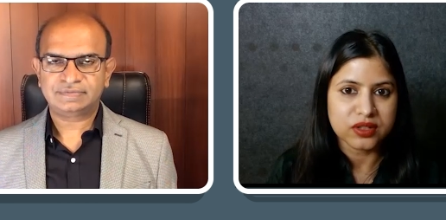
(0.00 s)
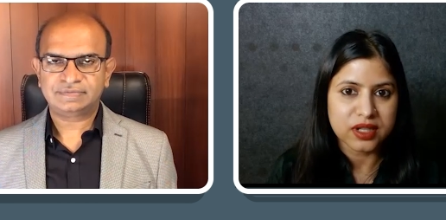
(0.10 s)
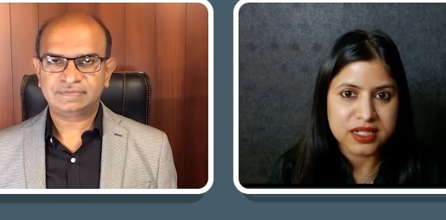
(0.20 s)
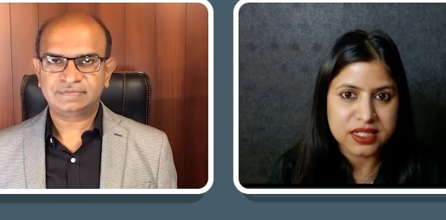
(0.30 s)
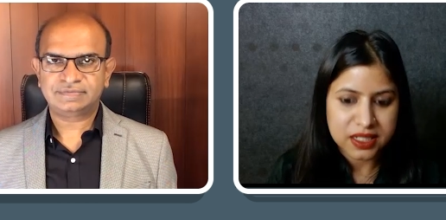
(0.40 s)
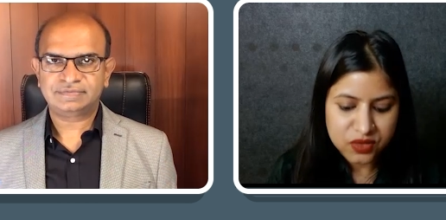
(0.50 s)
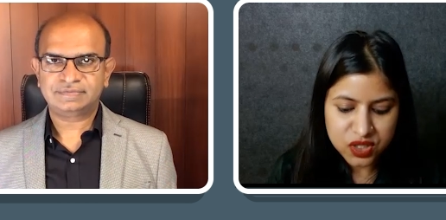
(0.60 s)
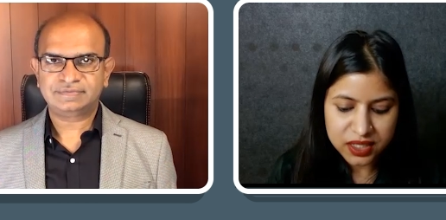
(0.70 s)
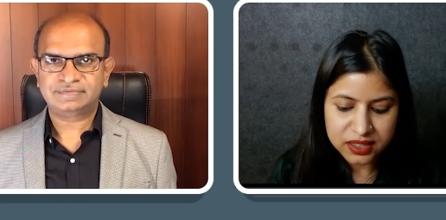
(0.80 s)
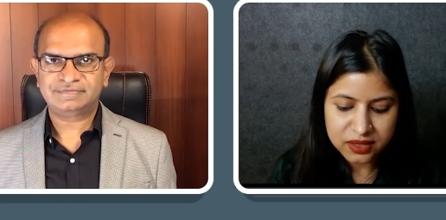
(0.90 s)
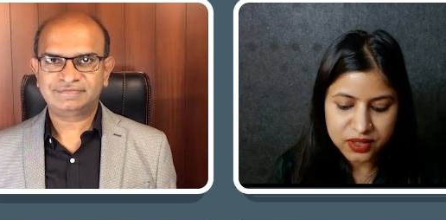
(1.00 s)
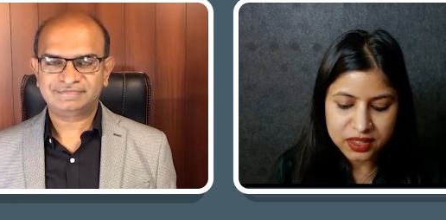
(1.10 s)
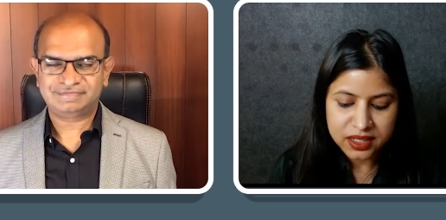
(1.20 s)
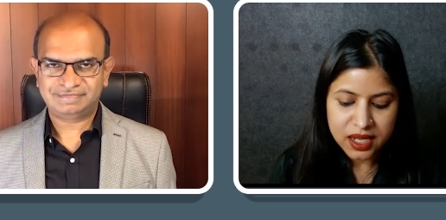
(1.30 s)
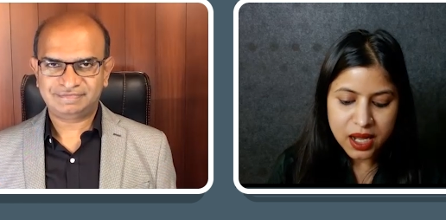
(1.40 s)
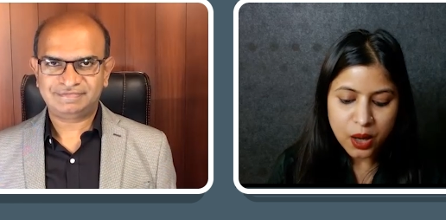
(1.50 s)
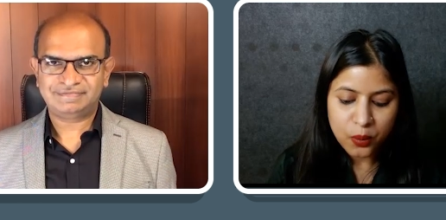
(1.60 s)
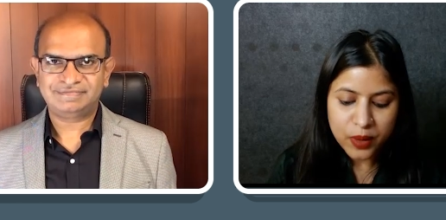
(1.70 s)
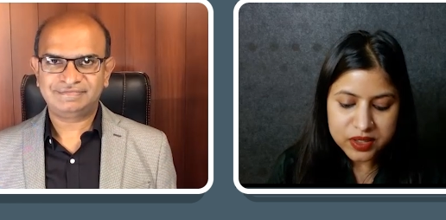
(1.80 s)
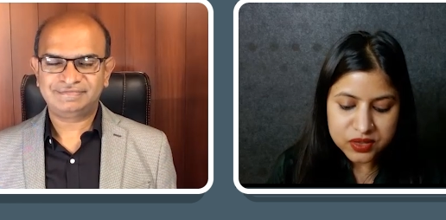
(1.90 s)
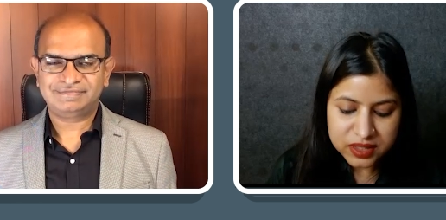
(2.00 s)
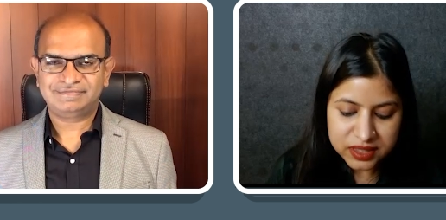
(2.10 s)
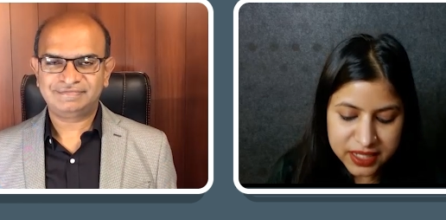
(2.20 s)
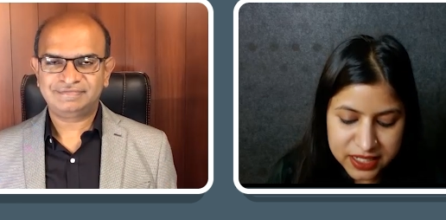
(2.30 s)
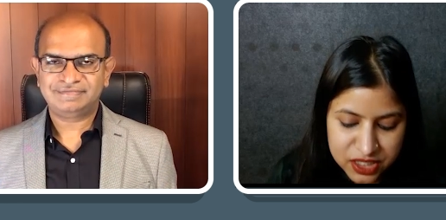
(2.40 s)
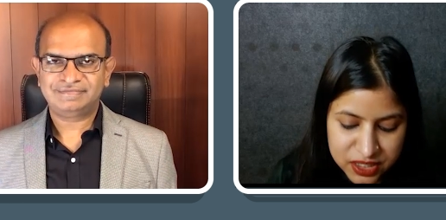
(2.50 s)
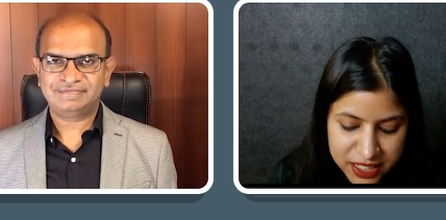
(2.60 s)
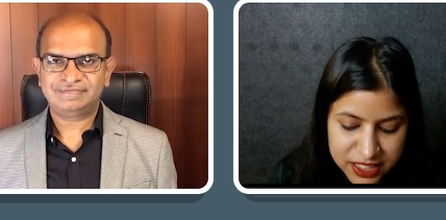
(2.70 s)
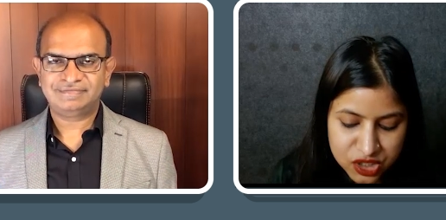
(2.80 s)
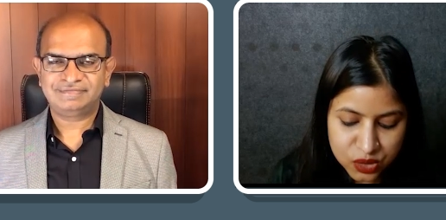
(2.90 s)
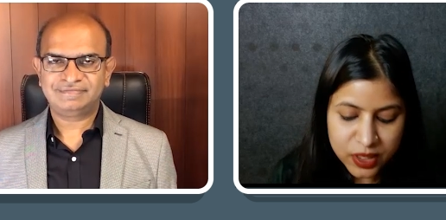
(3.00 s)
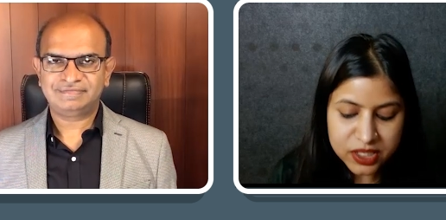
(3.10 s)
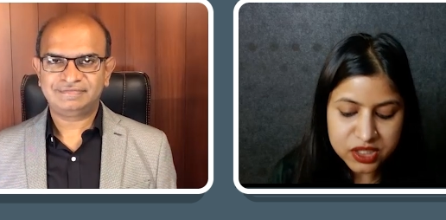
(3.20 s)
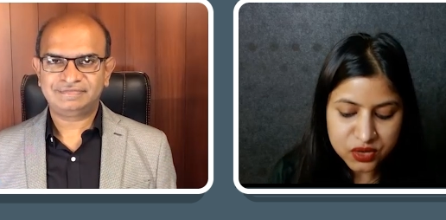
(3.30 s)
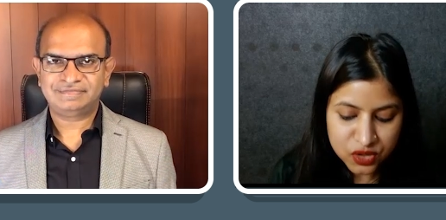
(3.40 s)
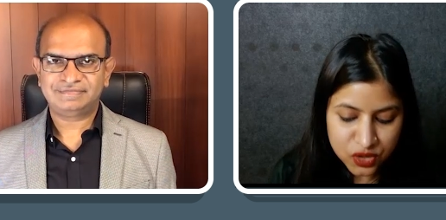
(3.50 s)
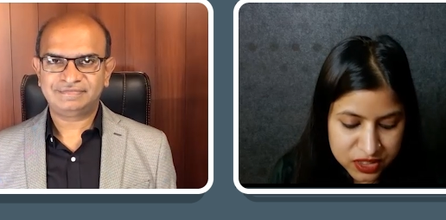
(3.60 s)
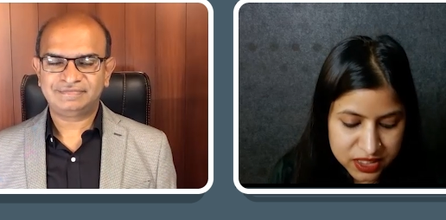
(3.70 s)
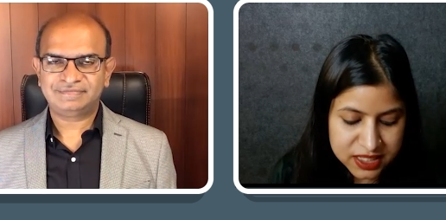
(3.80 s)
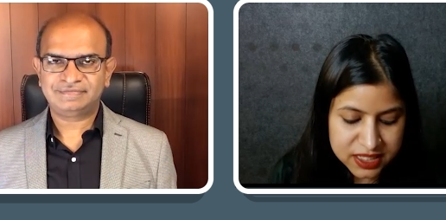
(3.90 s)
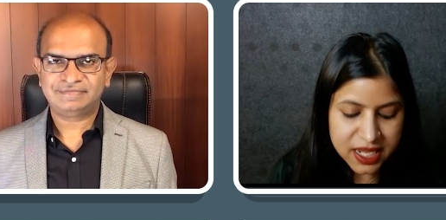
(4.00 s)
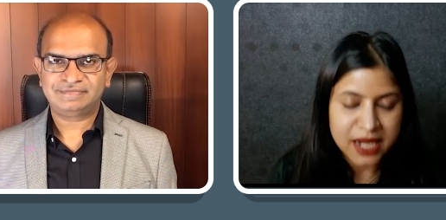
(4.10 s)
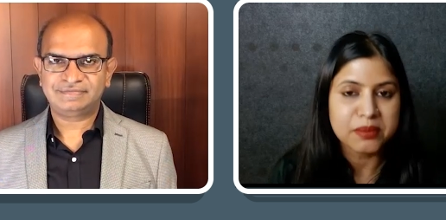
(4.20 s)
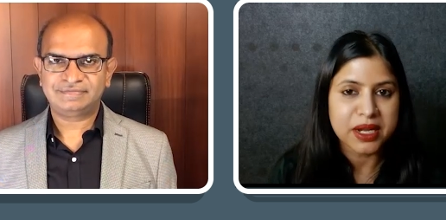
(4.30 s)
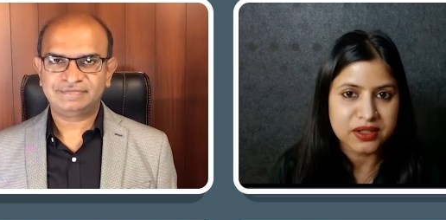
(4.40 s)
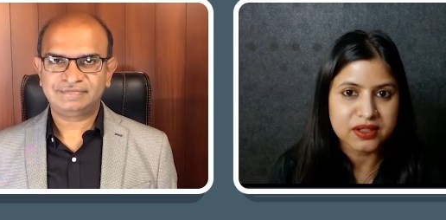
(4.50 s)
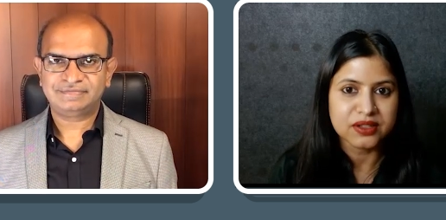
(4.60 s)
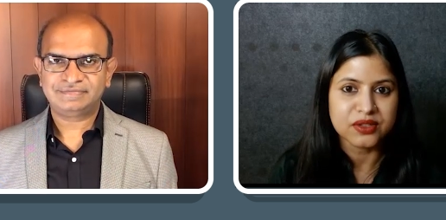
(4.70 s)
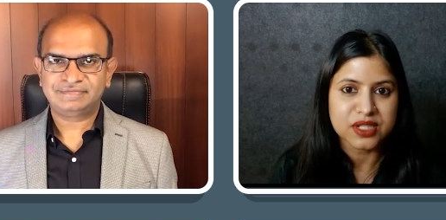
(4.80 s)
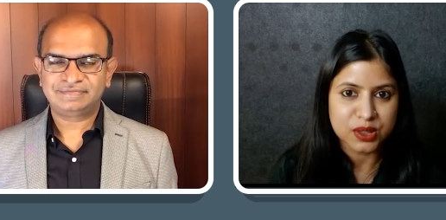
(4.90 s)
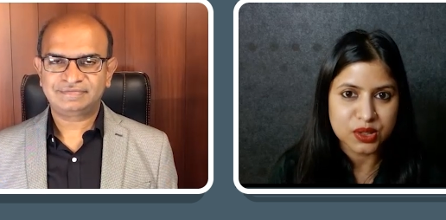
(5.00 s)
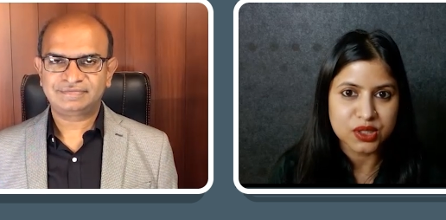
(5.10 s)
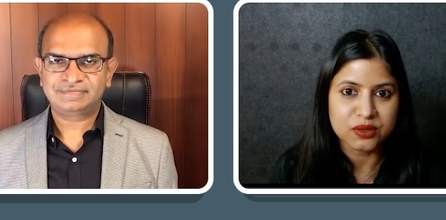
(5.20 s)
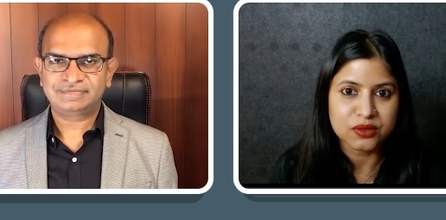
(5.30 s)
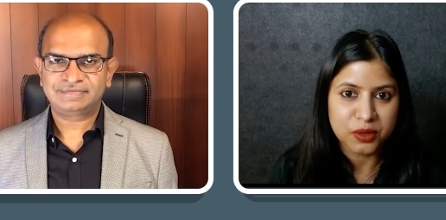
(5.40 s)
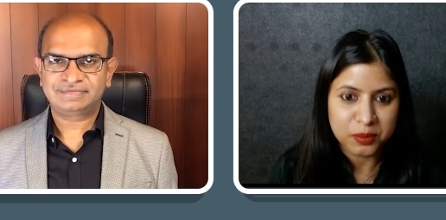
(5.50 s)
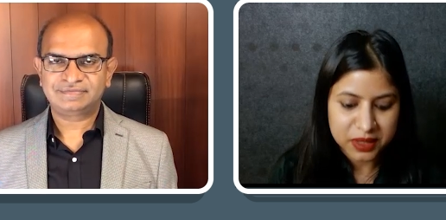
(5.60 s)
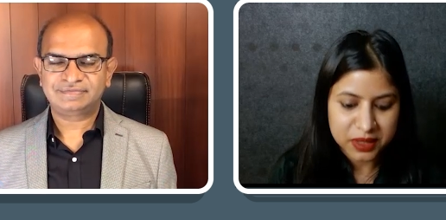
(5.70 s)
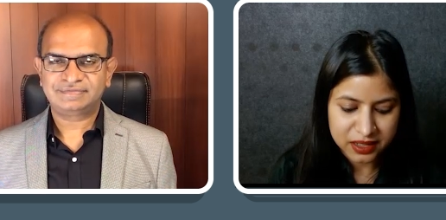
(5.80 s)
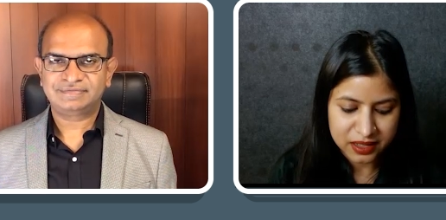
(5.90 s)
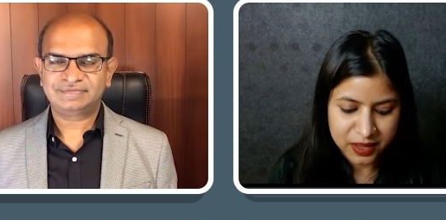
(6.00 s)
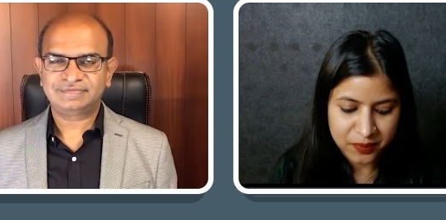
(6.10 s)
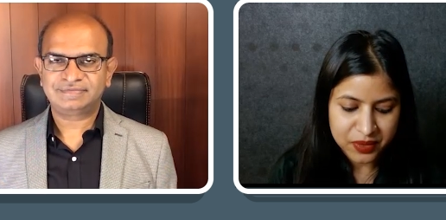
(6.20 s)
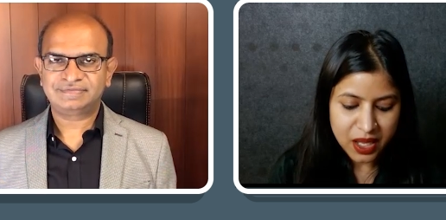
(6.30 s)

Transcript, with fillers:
Speaker 1: Rajeev Jayadevan, a veteran gastroenterologist and medical researcher from Kerala.